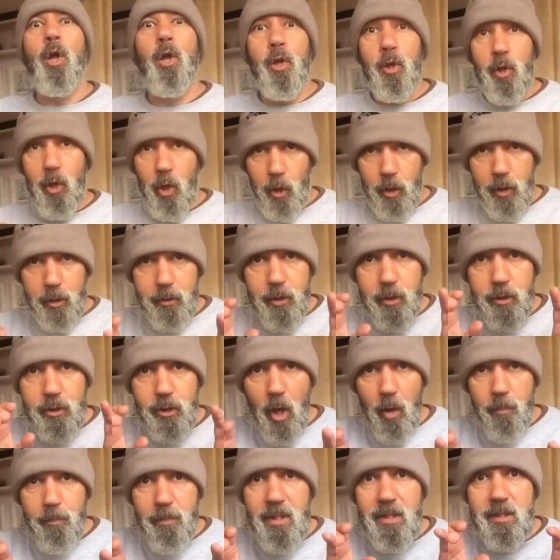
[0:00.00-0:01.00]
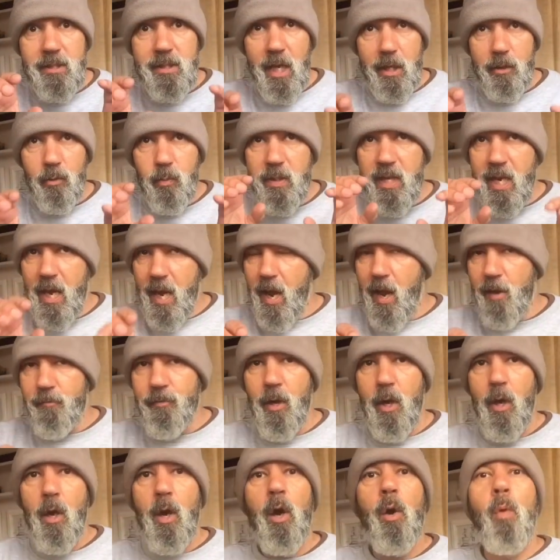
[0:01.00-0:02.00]
look at the topics that we have.
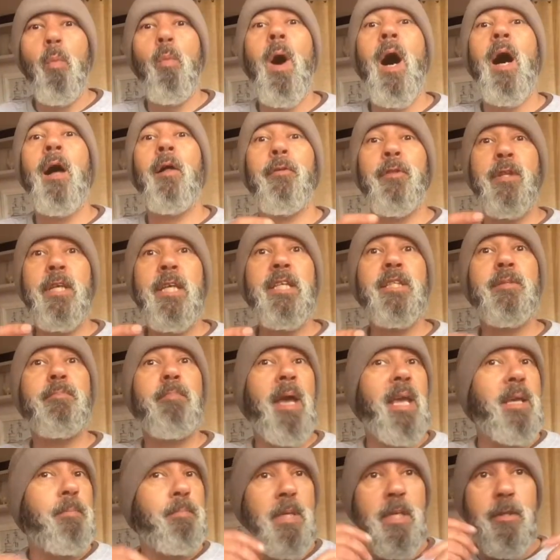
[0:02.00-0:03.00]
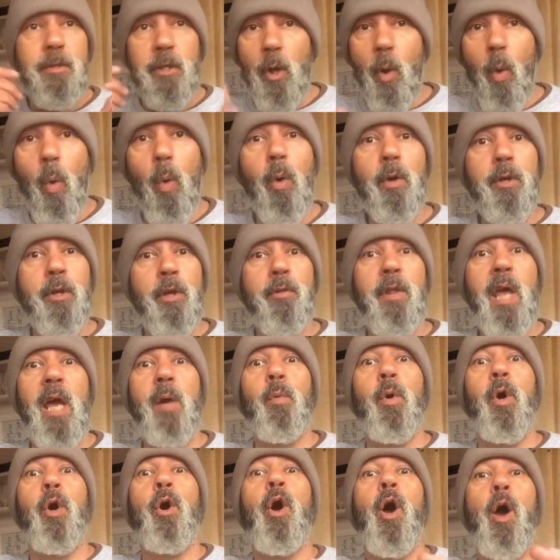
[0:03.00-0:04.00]
While these may be the order they were